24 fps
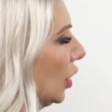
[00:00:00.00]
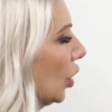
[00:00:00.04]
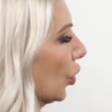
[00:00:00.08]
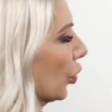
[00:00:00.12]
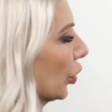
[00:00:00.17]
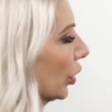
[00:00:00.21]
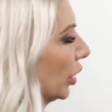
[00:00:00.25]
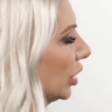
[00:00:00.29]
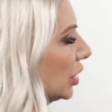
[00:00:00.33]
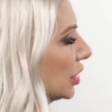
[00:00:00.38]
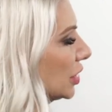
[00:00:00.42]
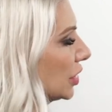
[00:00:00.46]

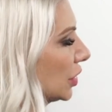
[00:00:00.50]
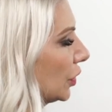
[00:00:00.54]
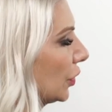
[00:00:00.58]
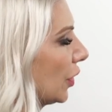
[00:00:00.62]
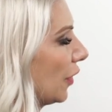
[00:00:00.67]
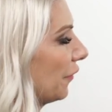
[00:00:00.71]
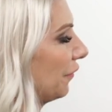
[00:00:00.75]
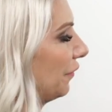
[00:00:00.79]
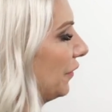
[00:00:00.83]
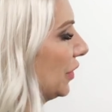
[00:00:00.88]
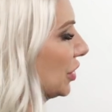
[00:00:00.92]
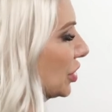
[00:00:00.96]
We're gonna do
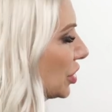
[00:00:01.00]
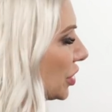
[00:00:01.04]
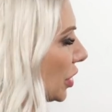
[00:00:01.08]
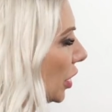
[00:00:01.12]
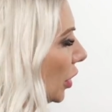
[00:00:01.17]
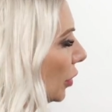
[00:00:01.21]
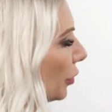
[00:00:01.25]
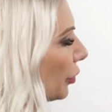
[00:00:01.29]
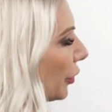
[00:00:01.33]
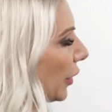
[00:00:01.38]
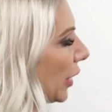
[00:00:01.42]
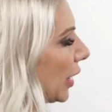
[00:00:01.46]
a
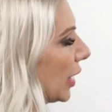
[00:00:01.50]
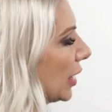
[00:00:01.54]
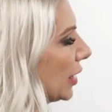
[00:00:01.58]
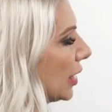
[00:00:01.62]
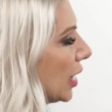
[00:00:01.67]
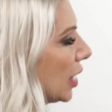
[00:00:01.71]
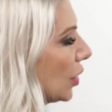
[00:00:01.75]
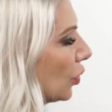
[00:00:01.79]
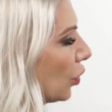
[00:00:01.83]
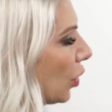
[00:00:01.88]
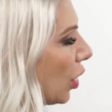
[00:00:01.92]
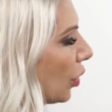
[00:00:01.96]
fishtail braid
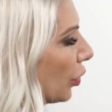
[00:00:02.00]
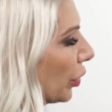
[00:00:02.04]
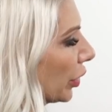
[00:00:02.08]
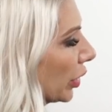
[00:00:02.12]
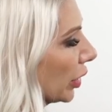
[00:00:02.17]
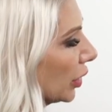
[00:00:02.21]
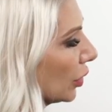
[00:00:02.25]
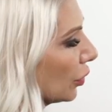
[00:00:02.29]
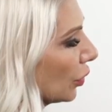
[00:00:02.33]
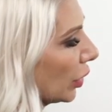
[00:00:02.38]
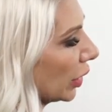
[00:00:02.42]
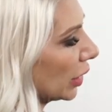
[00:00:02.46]
and what we're
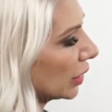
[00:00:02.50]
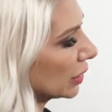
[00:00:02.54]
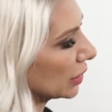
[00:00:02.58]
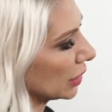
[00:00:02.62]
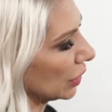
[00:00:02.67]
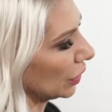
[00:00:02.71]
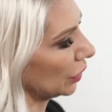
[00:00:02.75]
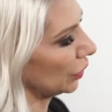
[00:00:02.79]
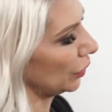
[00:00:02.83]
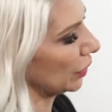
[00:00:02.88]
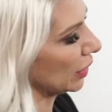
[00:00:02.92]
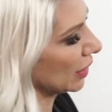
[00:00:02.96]
gonna wanna
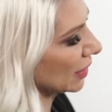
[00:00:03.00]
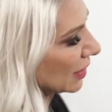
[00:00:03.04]
do